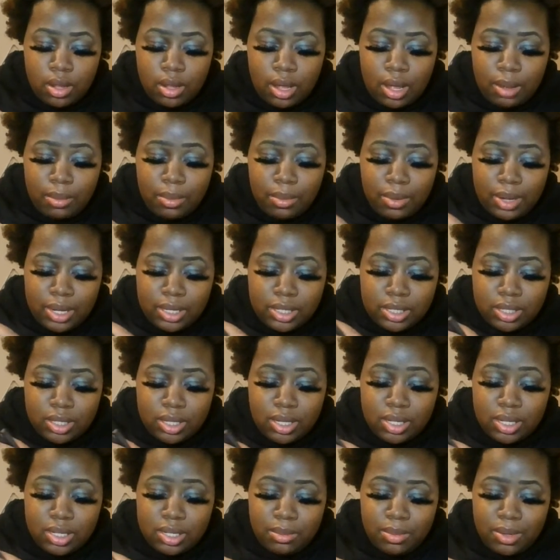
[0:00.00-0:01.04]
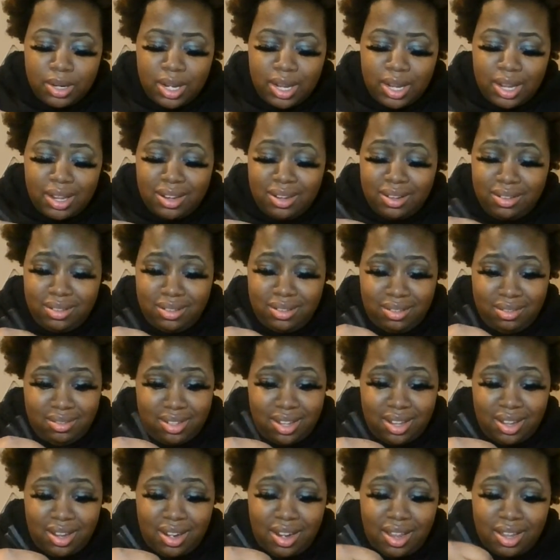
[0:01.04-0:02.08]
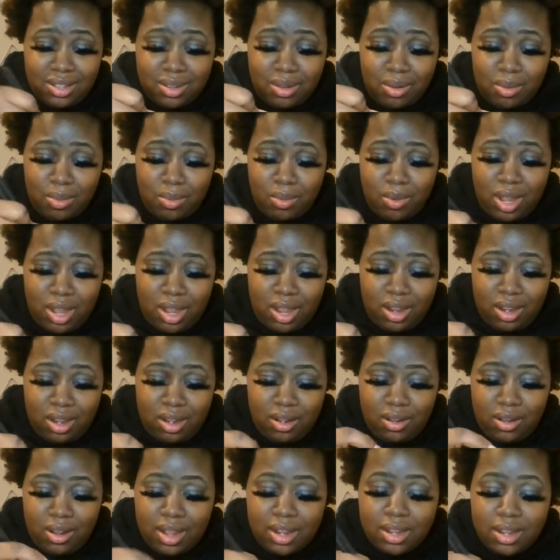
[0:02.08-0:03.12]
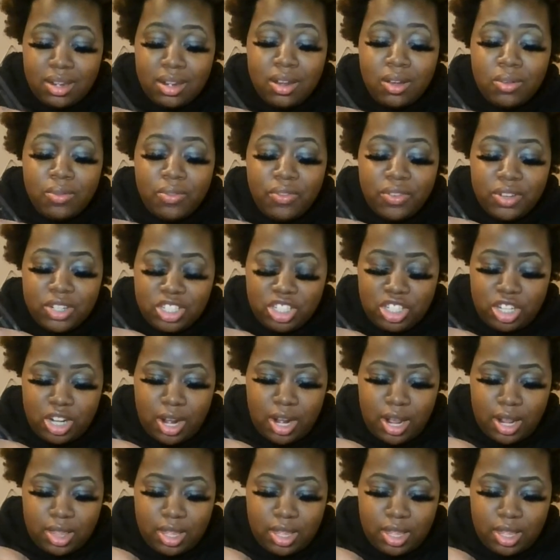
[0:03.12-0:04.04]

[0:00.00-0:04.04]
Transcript: I'll be watching her and be like, did you say that's a what? I know for sure.